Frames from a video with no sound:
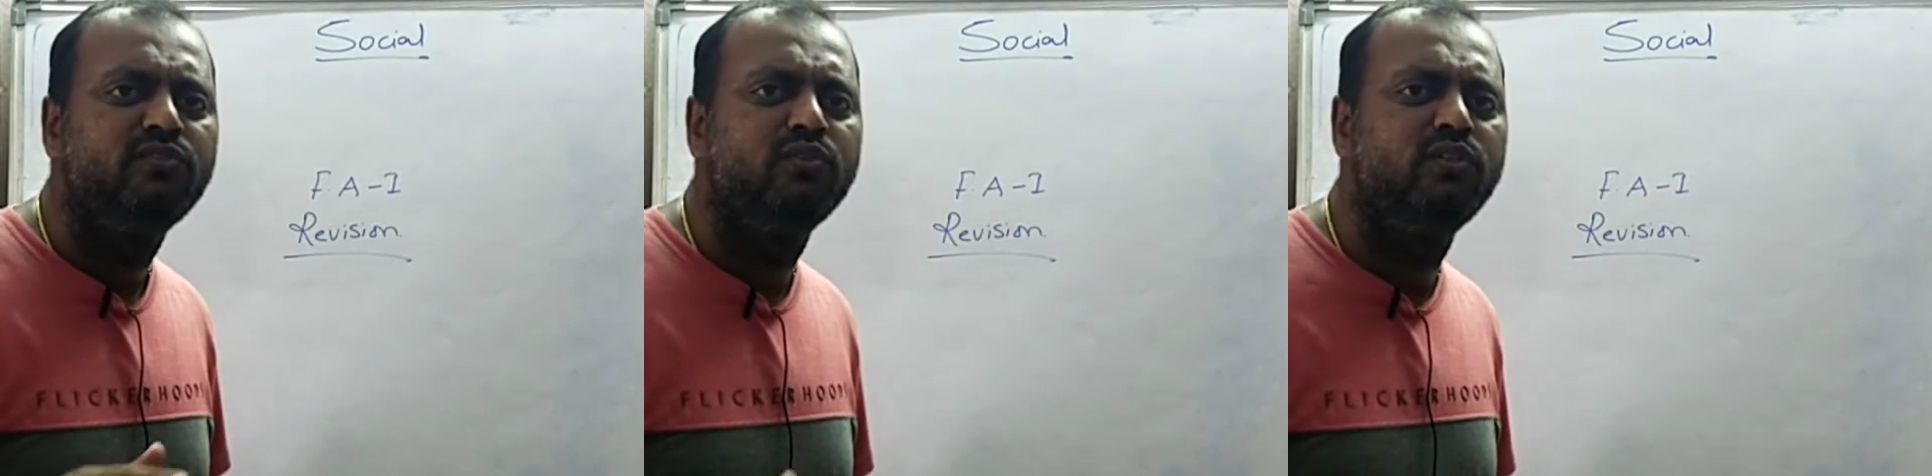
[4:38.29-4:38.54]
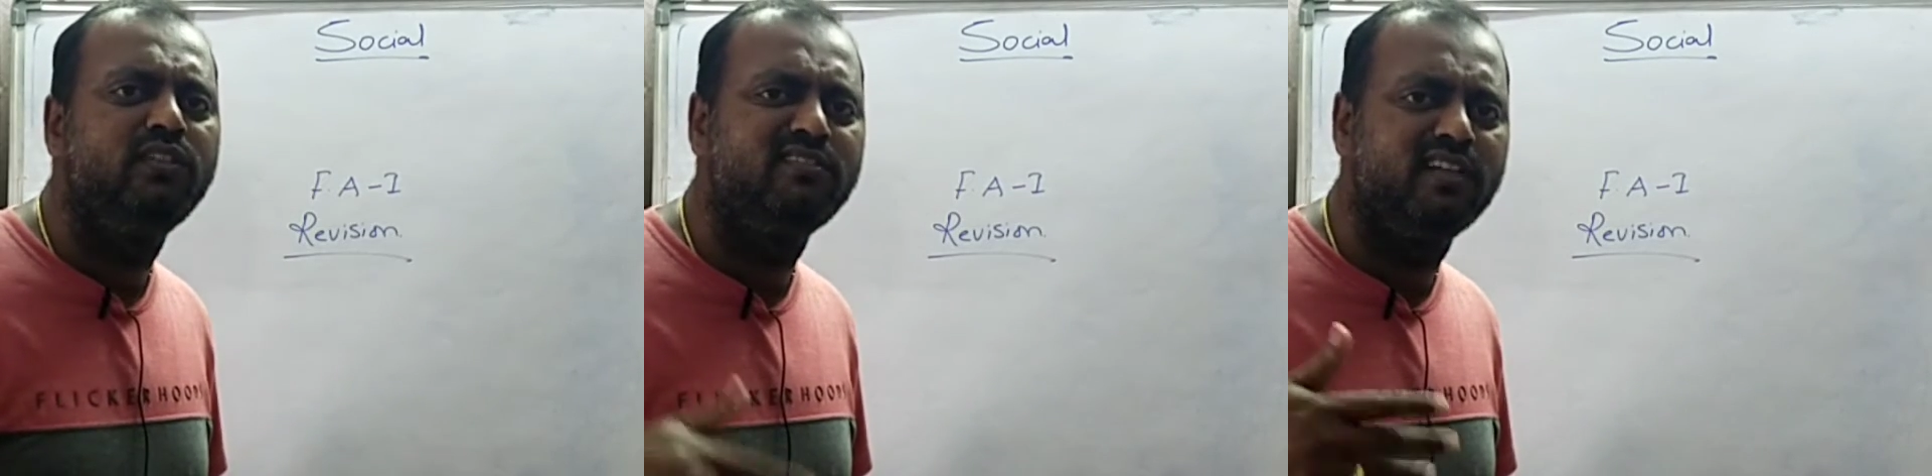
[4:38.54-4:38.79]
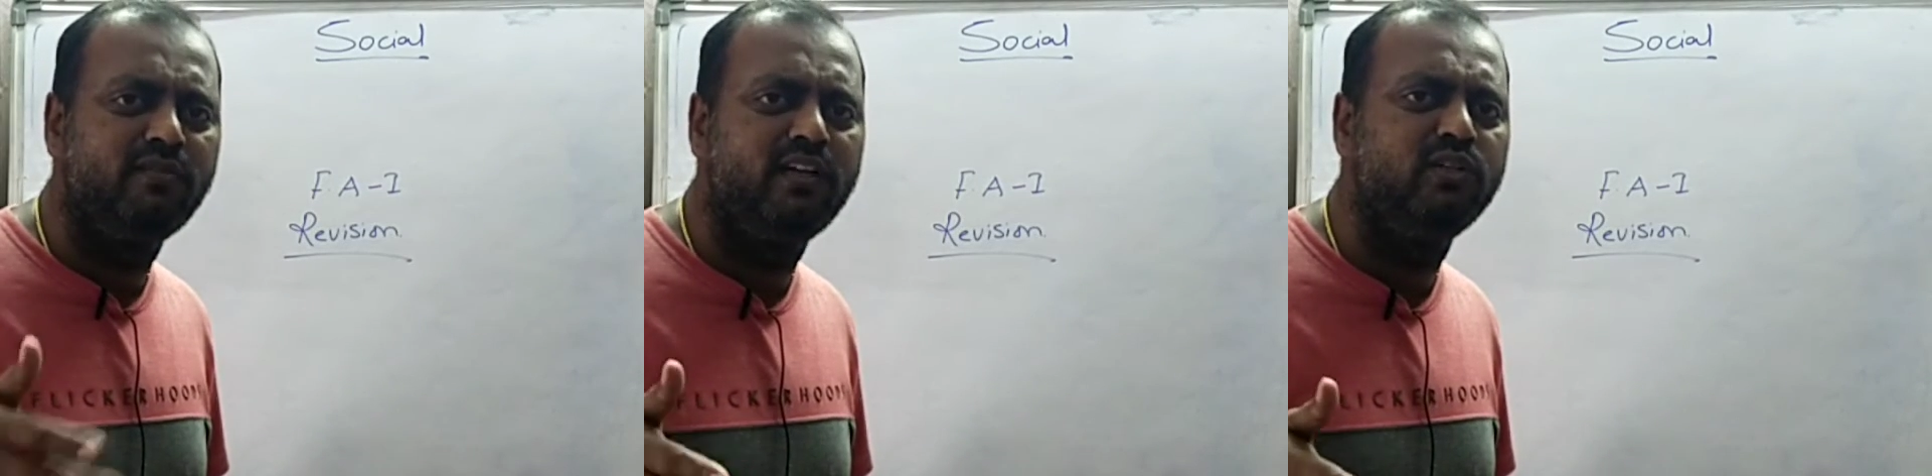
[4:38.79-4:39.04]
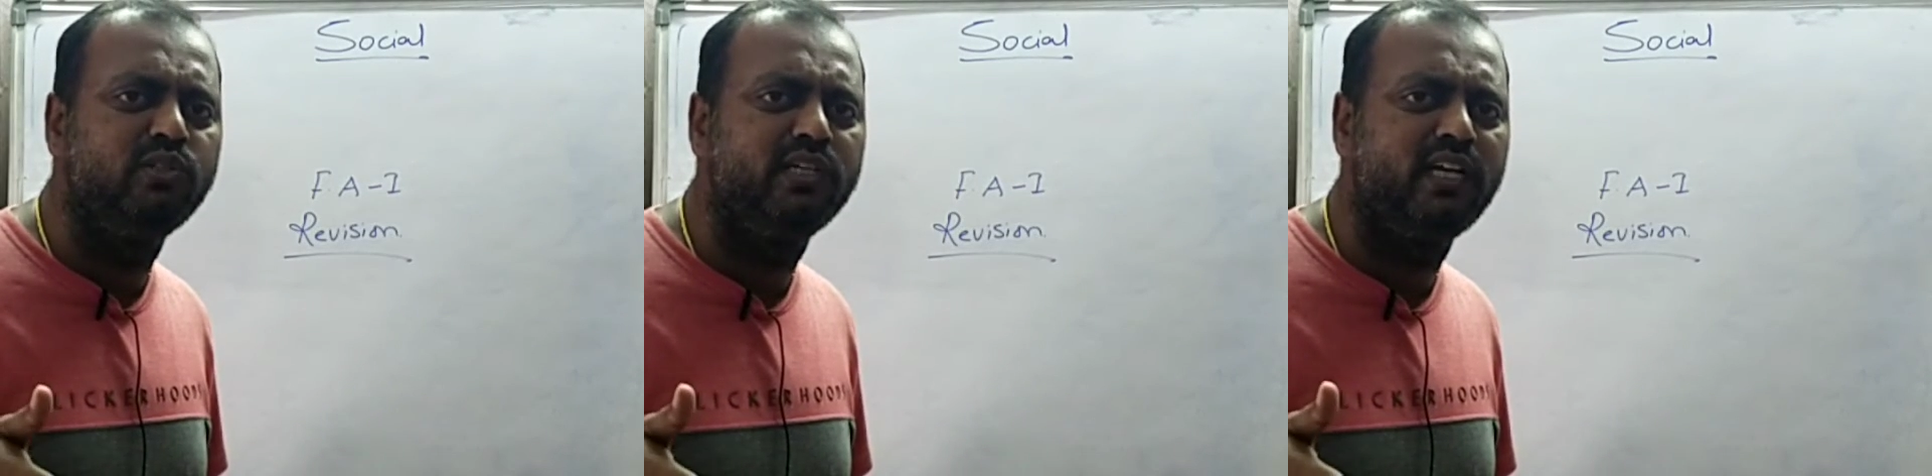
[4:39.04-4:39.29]
So this
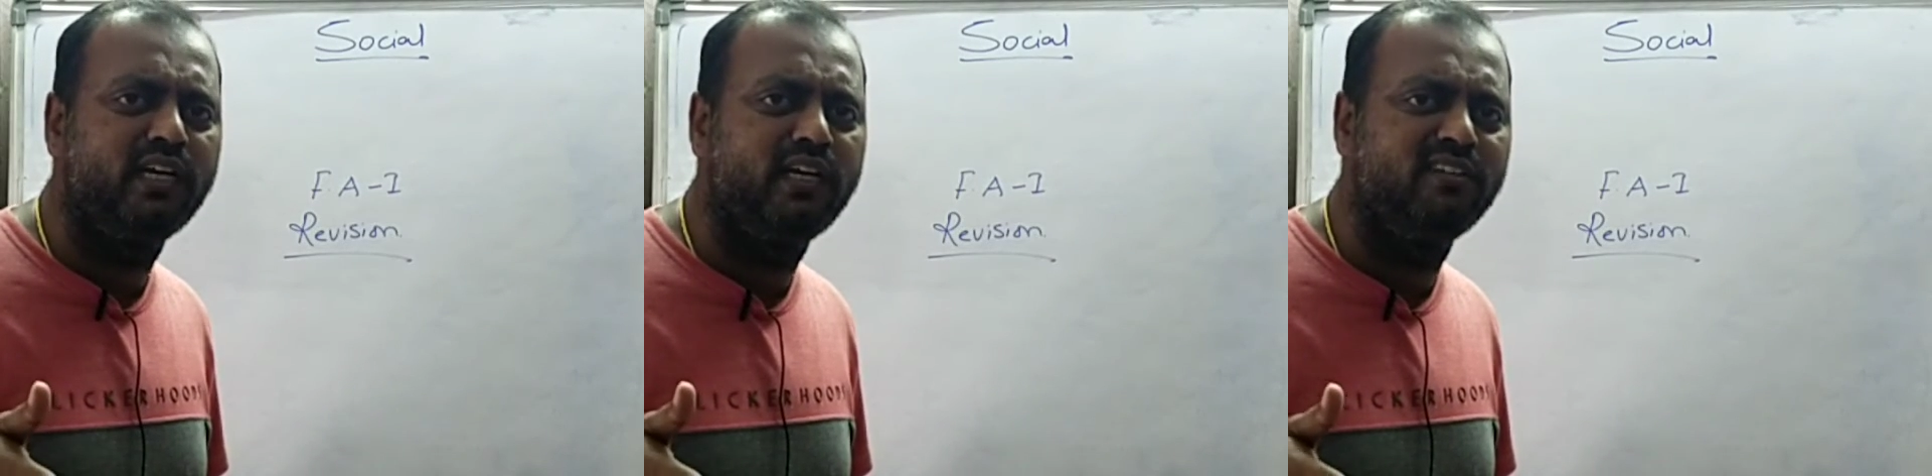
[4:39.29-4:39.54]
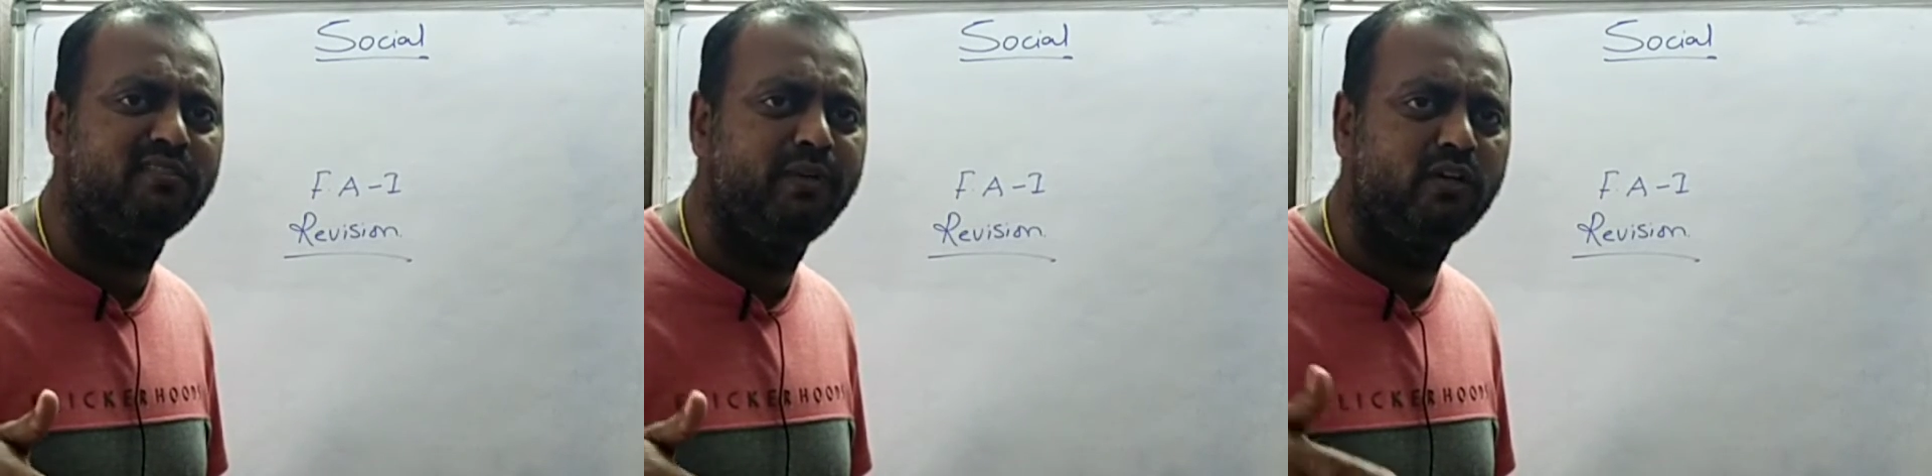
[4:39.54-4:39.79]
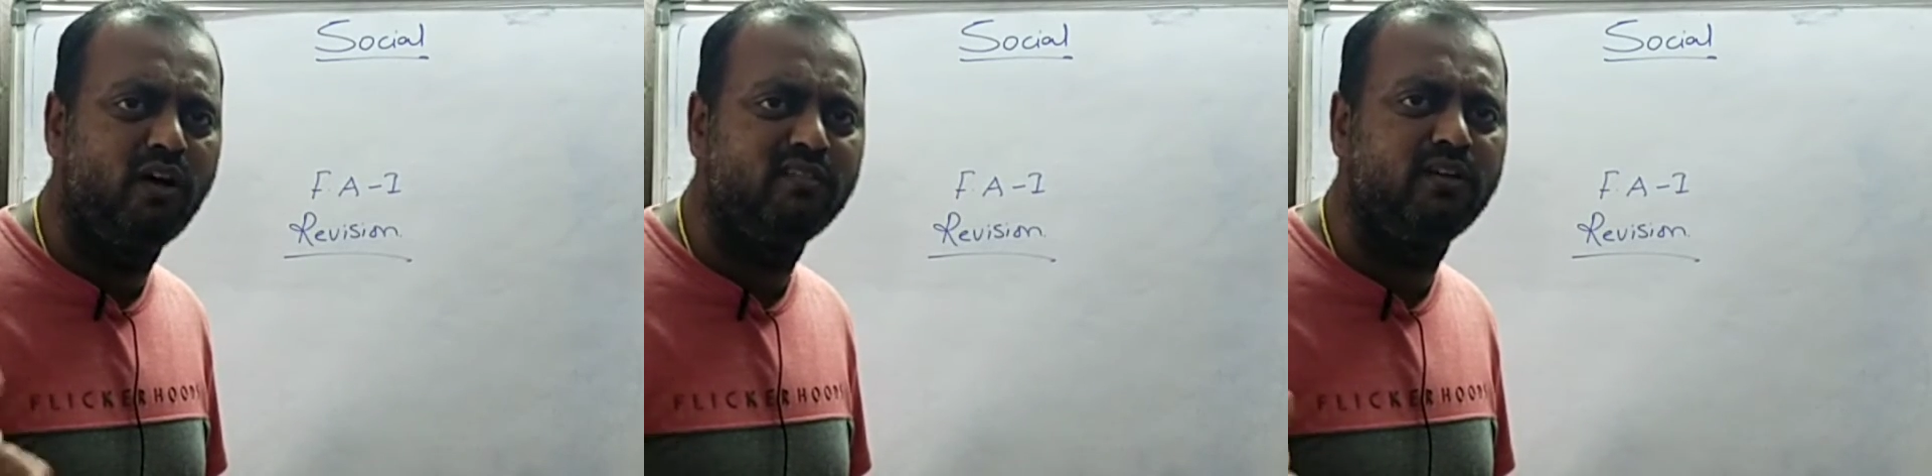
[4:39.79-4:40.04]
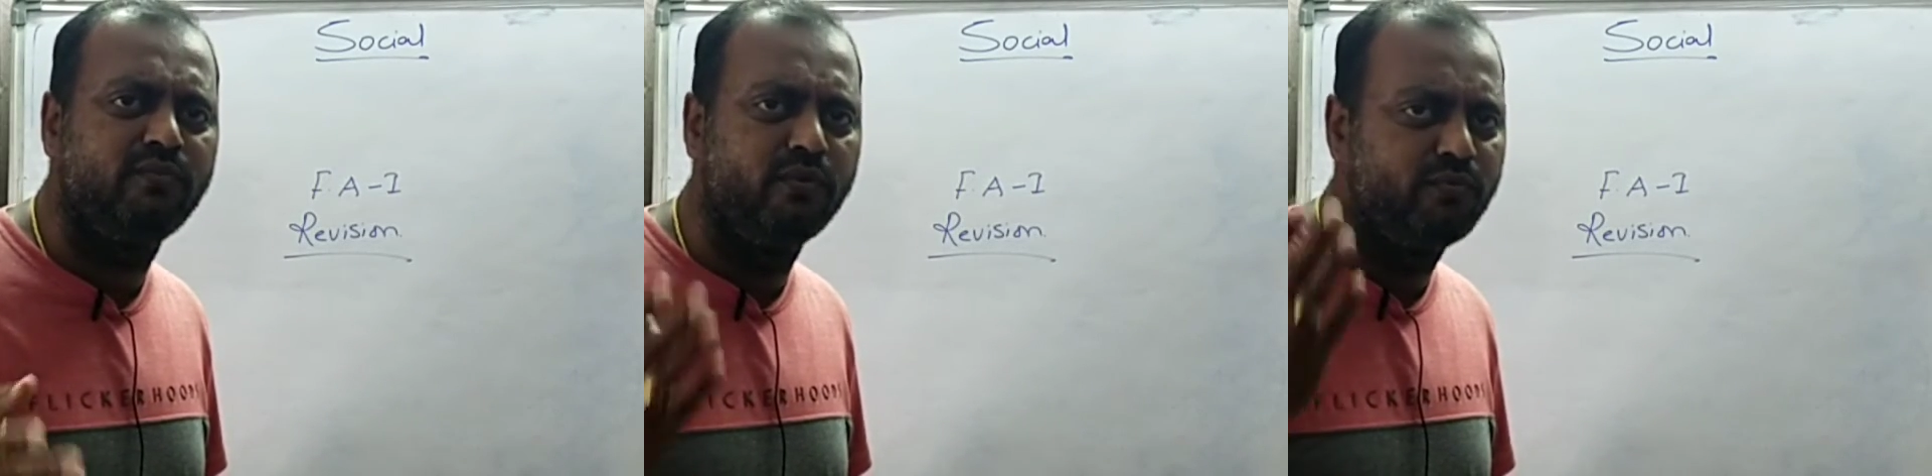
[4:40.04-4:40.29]
evolution occurs
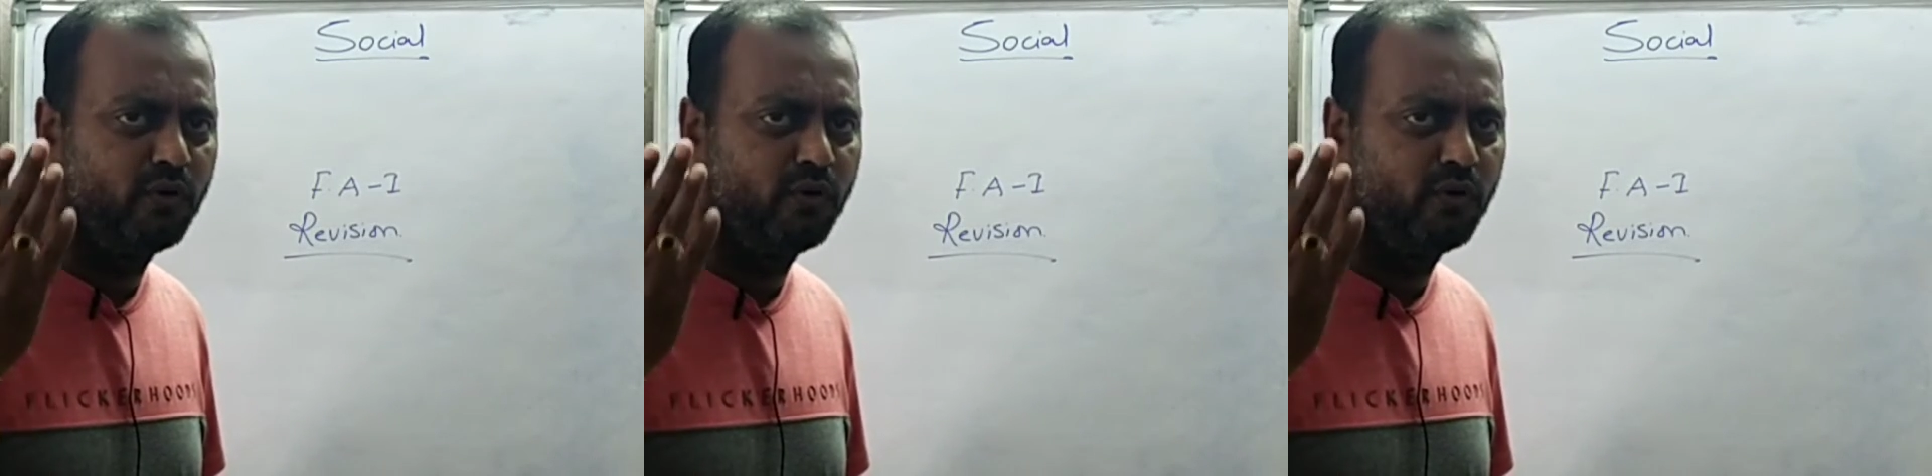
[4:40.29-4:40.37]
because of